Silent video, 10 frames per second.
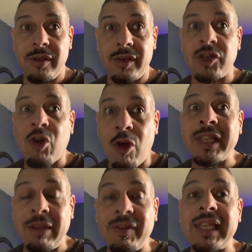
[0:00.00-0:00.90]
Shakur
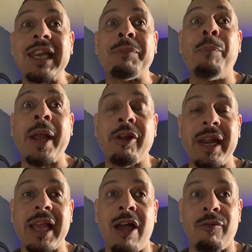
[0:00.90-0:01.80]
Stevenson is bigger
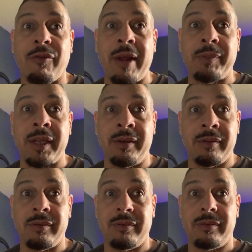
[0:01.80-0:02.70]
than Kyle Frampton.
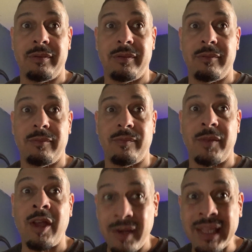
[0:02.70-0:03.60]

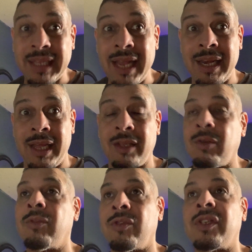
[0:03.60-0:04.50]
Understand that.
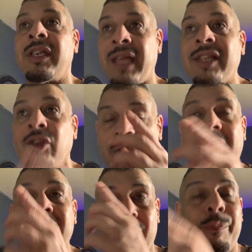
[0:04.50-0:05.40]
So
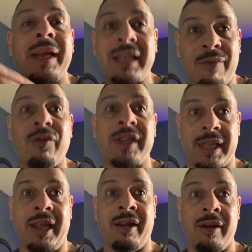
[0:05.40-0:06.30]
that's a big difference
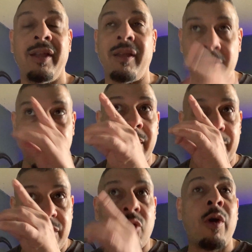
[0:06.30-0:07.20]
there.
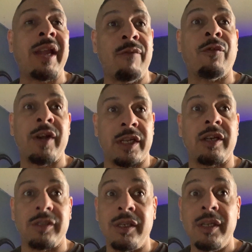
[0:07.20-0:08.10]
Going in front of
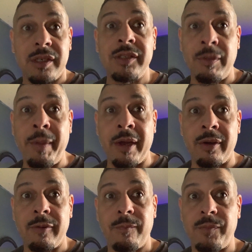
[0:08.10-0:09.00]
Jamel,
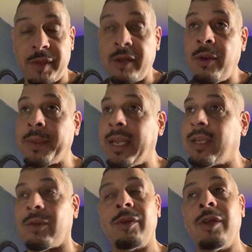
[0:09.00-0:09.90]
like, you know what I'm saying.
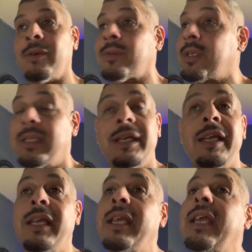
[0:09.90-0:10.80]
So, you know,
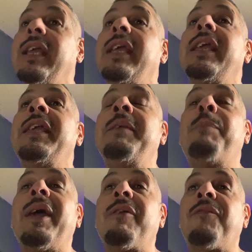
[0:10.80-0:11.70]
he
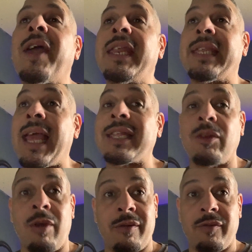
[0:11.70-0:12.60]
better fight his ass
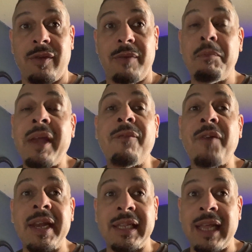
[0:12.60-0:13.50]
off. Better
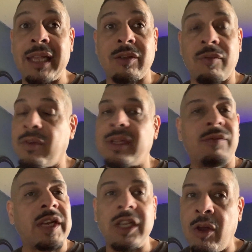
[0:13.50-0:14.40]
fight his ass off, cause if
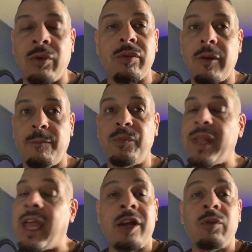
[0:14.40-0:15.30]
he don't.
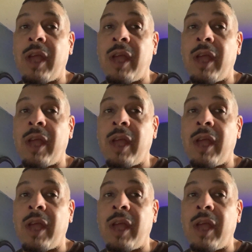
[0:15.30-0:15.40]
I